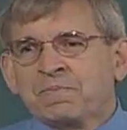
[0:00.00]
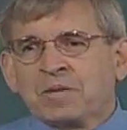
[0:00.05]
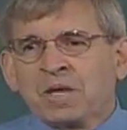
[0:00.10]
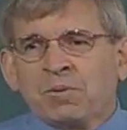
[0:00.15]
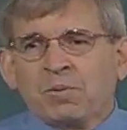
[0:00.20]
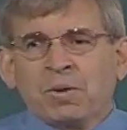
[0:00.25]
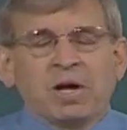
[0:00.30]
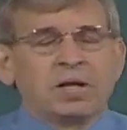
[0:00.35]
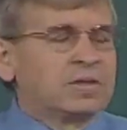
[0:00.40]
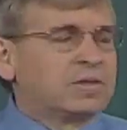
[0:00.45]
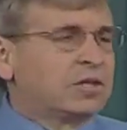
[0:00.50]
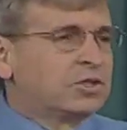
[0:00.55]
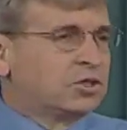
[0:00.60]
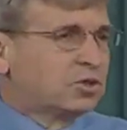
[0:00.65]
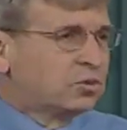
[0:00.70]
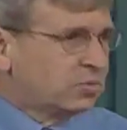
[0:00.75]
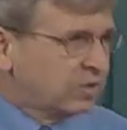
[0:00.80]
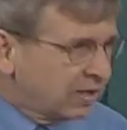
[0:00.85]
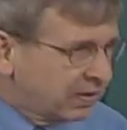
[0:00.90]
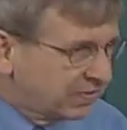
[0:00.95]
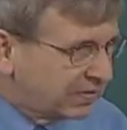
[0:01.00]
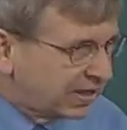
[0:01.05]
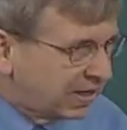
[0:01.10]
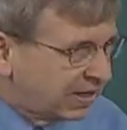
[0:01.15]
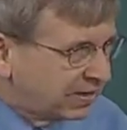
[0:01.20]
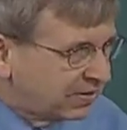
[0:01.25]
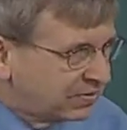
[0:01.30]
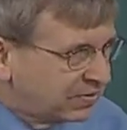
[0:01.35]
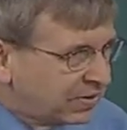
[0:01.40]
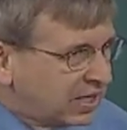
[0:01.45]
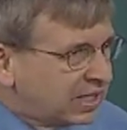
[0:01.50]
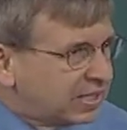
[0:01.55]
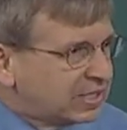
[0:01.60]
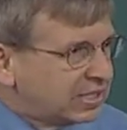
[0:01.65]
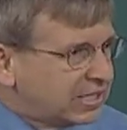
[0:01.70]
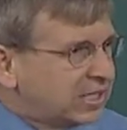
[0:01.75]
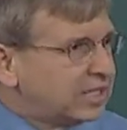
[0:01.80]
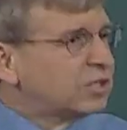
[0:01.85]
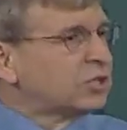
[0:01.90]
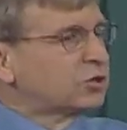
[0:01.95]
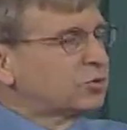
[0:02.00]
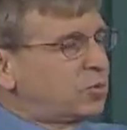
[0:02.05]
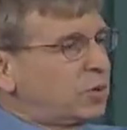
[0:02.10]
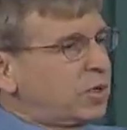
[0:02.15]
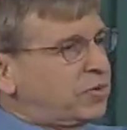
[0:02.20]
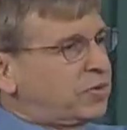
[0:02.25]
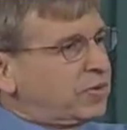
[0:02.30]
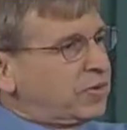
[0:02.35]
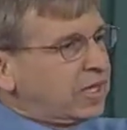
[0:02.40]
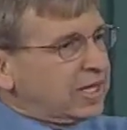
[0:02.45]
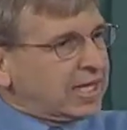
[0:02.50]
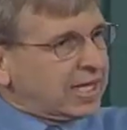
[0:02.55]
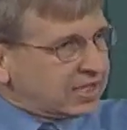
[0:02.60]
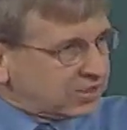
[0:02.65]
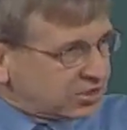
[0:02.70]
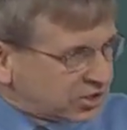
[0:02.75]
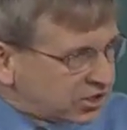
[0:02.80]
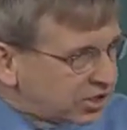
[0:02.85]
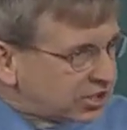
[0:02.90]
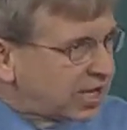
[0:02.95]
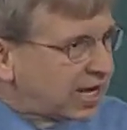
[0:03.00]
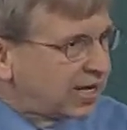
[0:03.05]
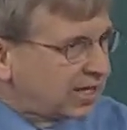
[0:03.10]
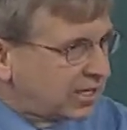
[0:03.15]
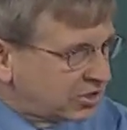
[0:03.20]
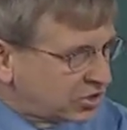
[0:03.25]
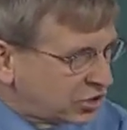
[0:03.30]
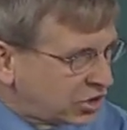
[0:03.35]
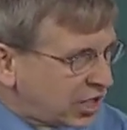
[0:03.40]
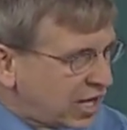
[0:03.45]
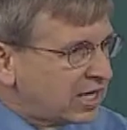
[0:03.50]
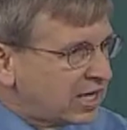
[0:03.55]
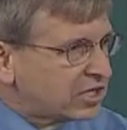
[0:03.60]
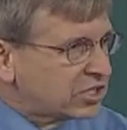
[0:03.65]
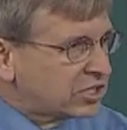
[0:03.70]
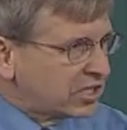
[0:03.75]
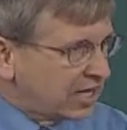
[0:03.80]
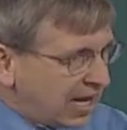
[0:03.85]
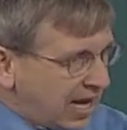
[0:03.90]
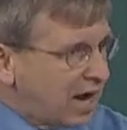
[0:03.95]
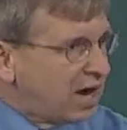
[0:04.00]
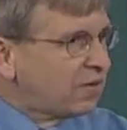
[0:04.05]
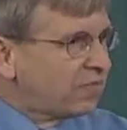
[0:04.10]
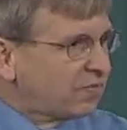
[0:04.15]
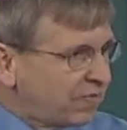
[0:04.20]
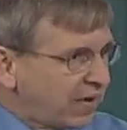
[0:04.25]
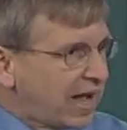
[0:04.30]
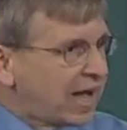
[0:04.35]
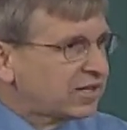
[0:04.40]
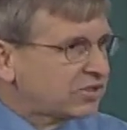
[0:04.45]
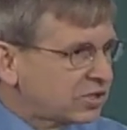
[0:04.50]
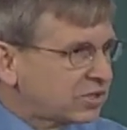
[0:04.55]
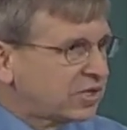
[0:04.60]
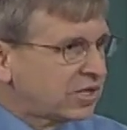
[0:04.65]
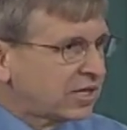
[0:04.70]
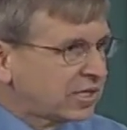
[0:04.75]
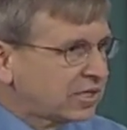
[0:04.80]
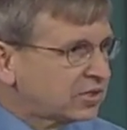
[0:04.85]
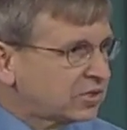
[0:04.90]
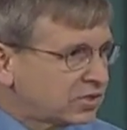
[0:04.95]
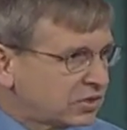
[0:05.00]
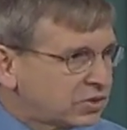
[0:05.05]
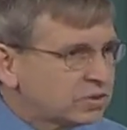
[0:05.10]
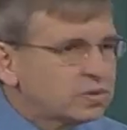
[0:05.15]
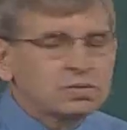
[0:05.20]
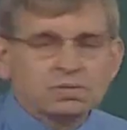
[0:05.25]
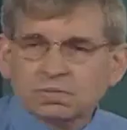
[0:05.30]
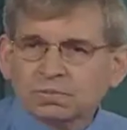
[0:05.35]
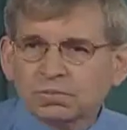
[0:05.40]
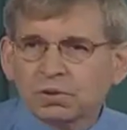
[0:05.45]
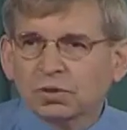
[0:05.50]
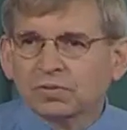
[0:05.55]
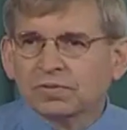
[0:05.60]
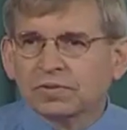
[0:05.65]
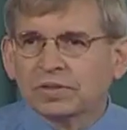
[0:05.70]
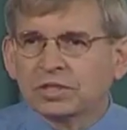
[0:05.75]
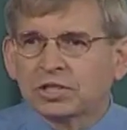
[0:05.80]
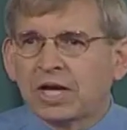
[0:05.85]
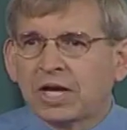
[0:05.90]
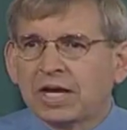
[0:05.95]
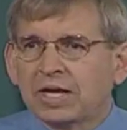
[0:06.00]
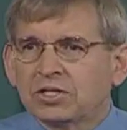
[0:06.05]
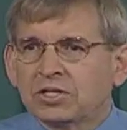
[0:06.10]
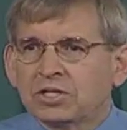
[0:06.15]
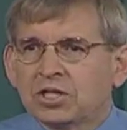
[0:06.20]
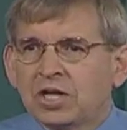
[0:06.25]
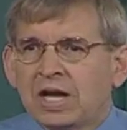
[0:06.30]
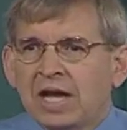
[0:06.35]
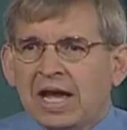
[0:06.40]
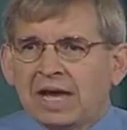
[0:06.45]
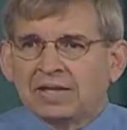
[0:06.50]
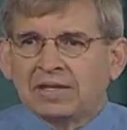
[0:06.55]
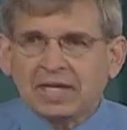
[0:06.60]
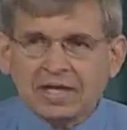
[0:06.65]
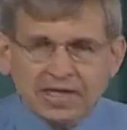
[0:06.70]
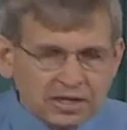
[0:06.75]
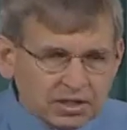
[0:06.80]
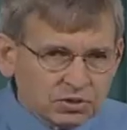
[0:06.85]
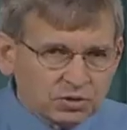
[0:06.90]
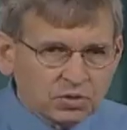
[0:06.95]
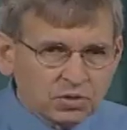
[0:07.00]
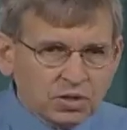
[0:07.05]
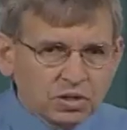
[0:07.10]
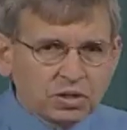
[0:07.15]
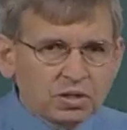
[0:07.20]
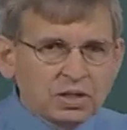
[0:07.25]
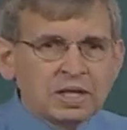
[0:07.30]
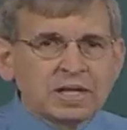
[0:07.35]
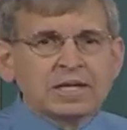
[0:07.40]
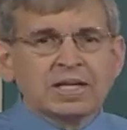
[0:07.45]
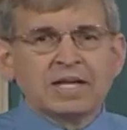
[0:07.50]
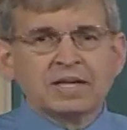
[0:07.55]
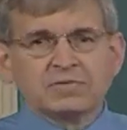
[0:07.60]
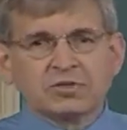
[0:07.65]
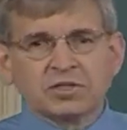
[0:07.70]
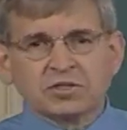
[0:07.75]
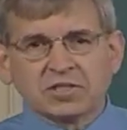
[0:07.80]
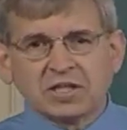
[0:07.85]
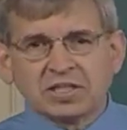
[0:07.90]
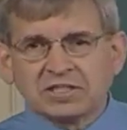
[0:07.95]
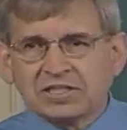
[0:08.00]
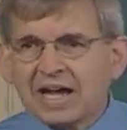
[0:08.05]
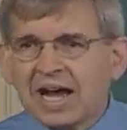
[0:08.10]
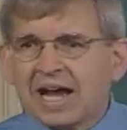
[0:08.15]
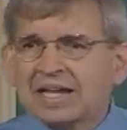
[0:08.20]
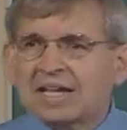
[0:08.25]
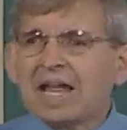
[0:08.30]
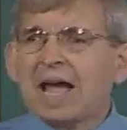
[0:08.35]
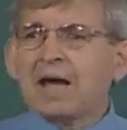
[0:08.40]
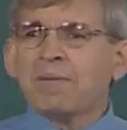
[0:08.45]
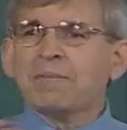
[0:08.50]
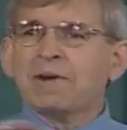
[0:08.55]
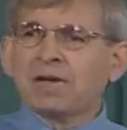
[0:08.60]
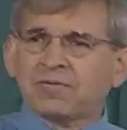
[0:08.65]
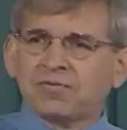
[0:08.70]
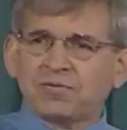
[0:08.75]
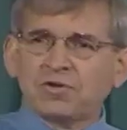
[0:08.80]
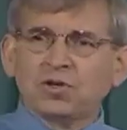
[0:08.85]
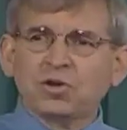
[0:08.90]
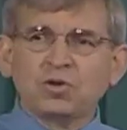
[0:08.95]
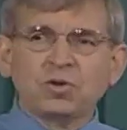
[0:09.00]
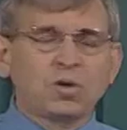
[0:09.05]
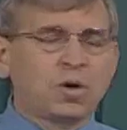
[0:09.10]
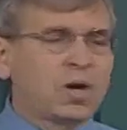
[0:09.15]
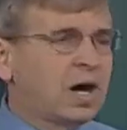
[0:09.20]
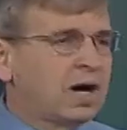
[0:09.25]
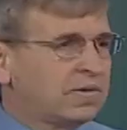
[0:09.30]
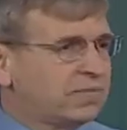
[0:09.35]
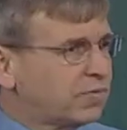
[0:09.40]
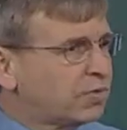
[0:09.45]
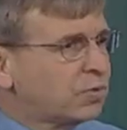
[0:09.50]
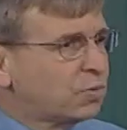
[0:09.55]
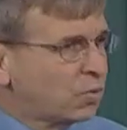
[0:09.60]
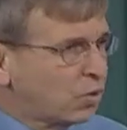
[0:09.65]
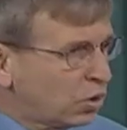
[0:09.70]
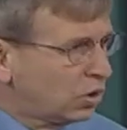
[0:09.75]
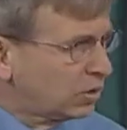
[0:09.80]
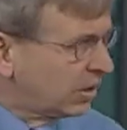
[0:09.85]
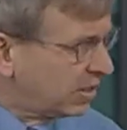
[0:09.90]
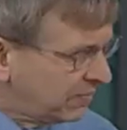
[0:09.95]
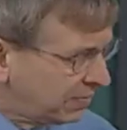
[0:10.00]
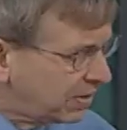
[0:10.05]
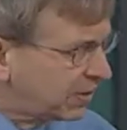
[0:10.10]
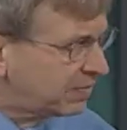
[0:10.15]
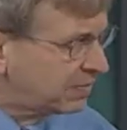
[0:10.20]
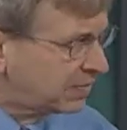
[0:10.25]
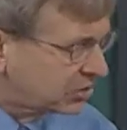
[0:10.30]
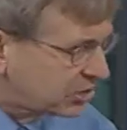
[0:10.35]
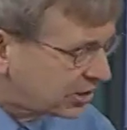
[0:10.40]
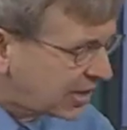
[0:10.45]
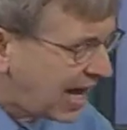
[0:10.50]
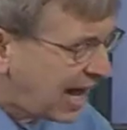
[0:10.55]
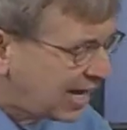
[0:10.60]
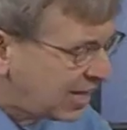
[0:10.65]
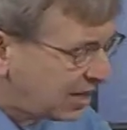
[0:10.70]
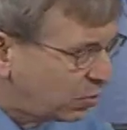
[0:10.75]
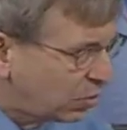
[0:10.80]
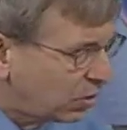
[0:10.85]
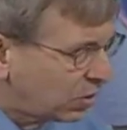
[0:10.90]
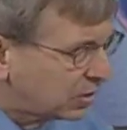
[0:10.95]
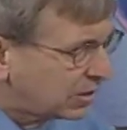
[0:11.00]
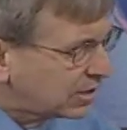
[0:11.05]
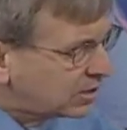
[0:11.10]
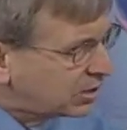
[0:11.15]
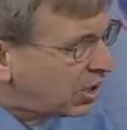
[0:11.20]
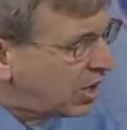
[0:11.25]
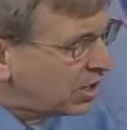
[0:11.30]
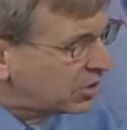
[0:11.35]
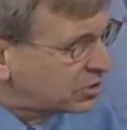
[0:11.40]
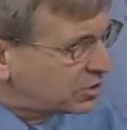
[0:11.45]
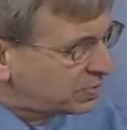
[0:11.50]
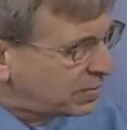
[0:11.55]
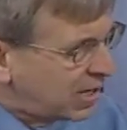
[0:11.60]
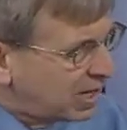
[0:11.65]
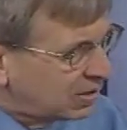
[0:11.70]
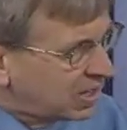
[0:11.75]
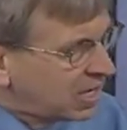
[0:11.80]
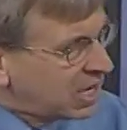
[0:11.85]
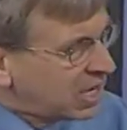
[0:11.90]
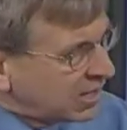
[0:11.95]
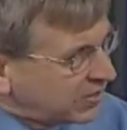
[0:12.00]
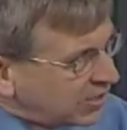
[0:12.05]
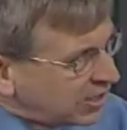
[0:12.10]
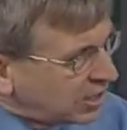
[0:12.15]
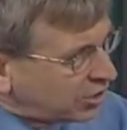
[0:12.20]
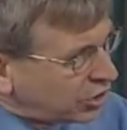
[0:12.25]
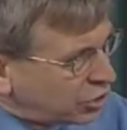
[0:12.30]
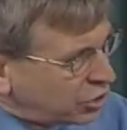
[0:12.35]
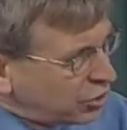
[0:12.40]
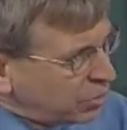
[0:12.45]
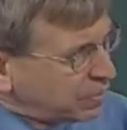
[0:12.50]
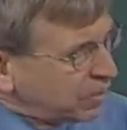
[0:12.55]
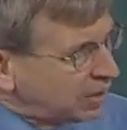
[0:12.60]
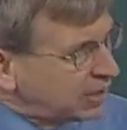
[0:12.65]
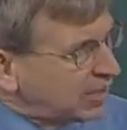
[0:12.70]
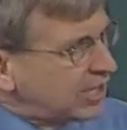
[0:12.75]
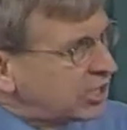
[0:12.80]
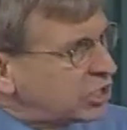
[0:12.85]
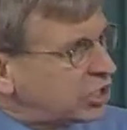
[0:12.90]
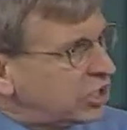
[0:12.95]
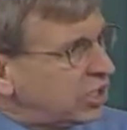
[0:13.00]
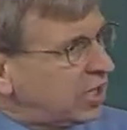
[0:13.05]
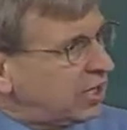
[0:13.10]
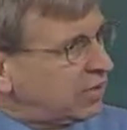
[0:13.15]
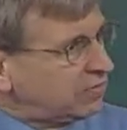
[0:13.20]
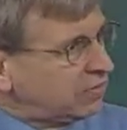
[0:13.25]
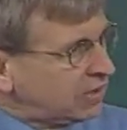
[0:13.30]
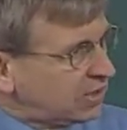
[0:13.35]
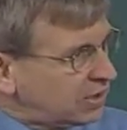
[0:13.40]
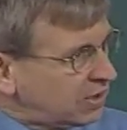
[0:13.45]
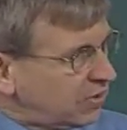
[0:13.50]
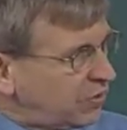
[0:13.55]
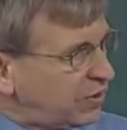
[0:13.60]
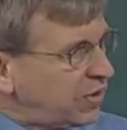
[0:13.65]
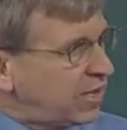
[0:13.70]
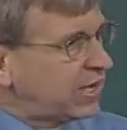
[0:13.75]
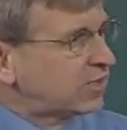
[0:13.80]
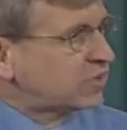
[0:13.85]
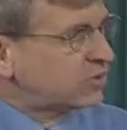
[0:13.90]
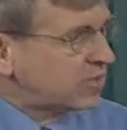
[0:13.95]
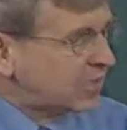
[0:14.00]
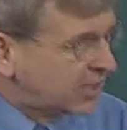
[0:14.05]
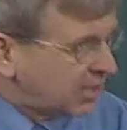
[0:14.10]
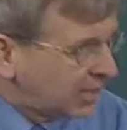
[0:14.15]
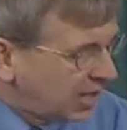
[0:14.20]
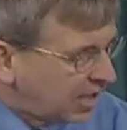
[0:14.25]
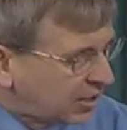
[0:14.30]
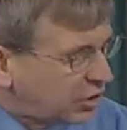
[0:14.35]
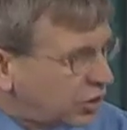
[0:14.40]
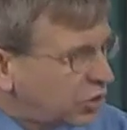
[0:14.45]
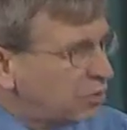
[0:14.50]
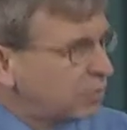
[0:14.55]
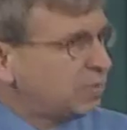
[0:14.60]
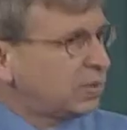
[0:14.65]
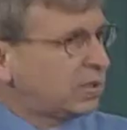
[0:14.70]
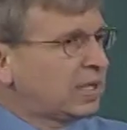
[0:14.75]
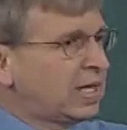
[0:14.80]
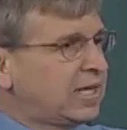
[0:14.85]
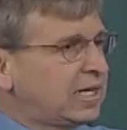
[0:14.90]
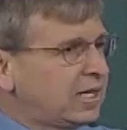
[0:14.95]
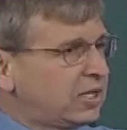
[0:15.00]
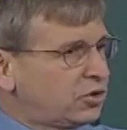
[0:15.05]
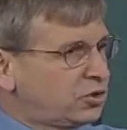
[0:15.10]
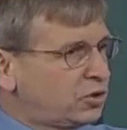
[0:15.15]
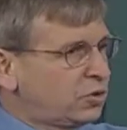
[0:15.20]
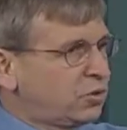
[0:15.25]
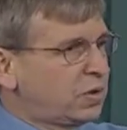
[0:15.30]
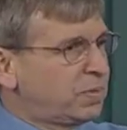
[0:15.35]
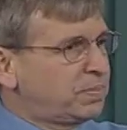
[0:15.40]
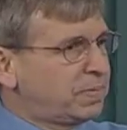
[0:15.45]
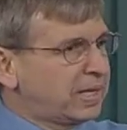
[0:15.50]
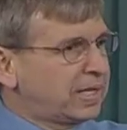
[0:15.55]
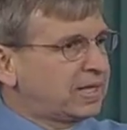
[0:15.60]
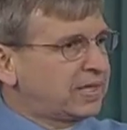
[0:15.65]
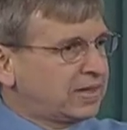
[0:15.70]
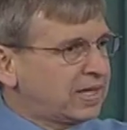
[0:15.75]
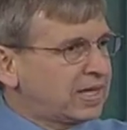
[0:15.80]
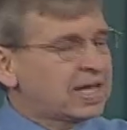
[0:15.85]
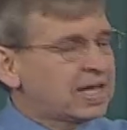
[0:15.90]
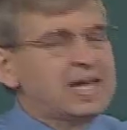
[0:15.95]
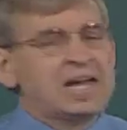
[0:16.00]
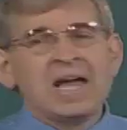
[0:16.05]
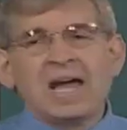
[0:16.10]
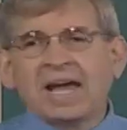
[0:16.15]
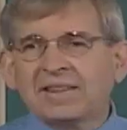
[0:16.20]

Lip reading: Well, the derivative deals with instantaneous change, how fast things move and change. And the integral gives us a dynamic view of the world, even of the static world. It talks about the accumulation of little things that accumulate into a big thing.